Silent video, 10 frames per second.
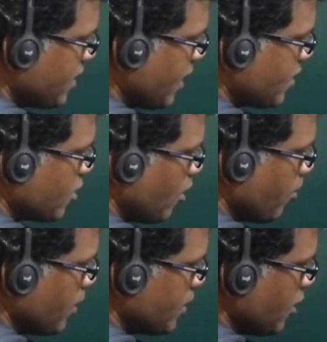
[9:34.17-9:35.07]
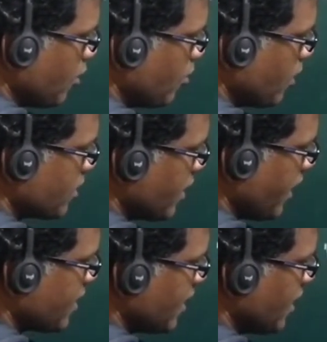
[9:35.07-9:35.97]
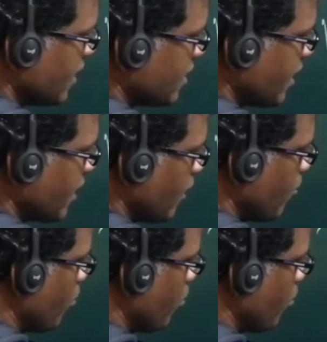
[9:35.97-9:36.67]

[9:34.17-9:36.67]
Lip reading: 6, 0 was the x intersecting